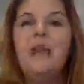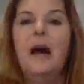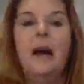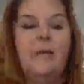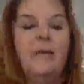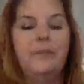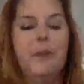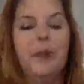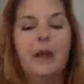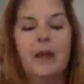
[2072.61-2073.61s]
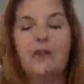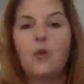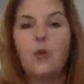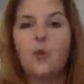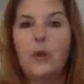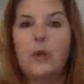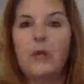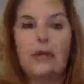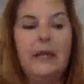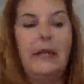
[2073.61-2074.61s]
um, it's
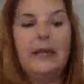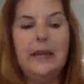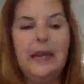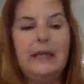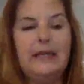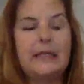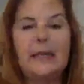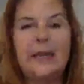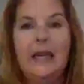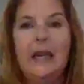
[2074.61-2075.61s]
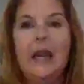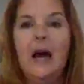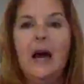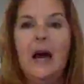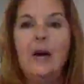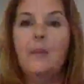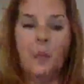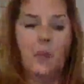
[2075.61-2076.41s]
really nicely um,